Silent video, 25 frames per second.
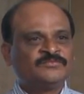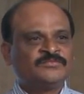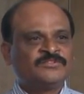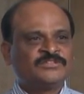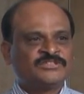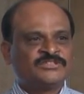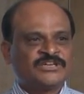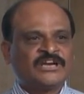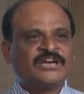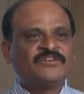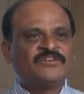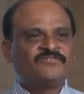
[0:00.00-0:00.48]

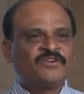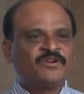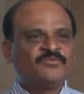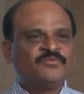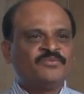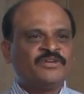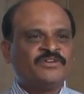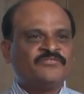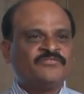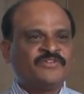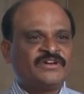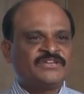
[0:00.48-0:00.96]
Start from
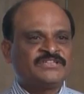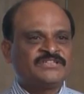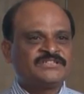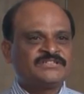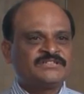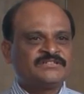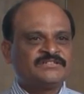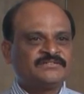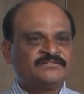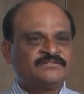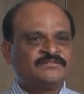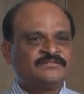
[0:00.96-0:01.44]
me first,
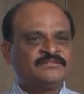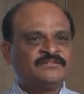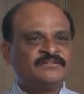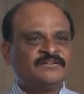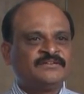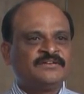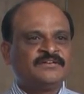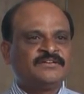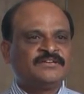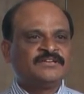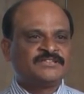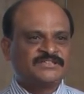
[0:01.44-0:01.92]

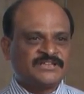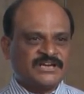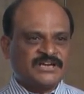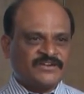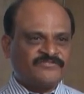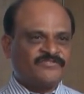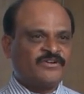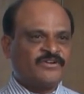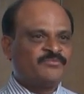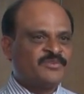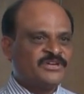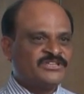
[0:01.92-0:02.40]
start
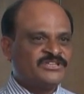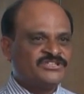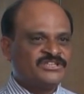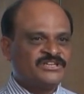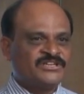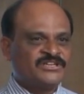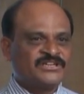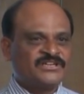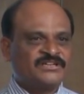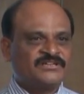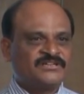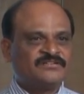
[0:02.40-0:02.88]
from my
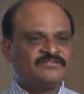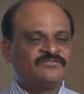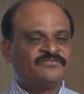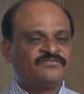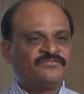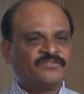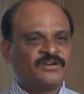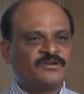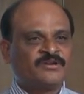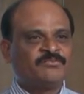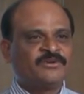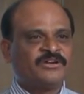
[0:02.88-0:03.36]
children,
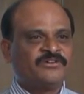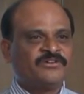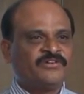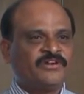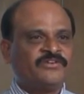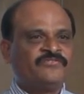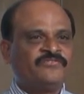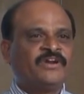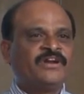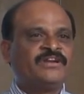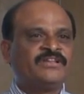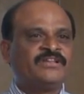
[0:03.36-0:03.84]
from my
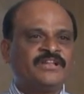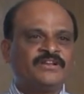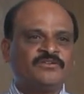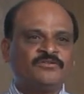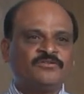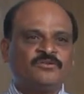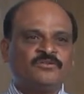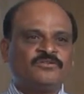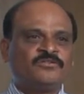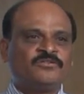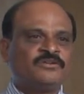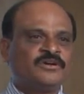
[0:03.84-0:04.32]
wife, and then
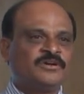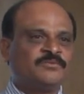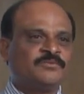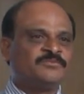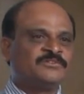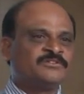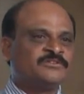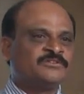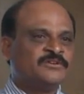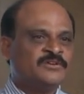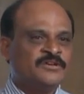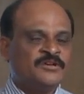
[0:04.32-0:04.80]
go to,
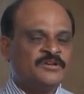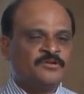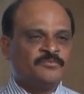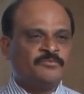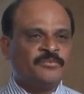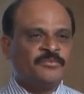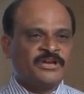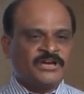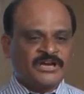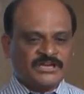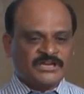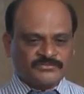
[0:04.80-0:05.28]

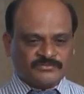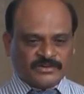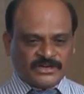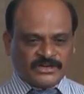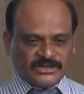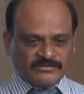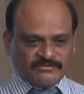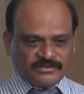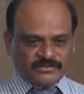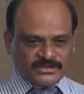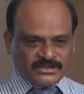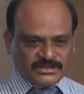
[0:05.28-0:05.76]
because
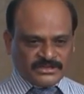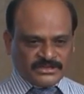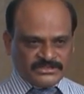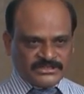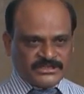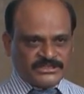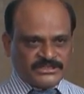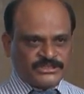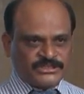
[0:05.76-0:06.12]
whatever the result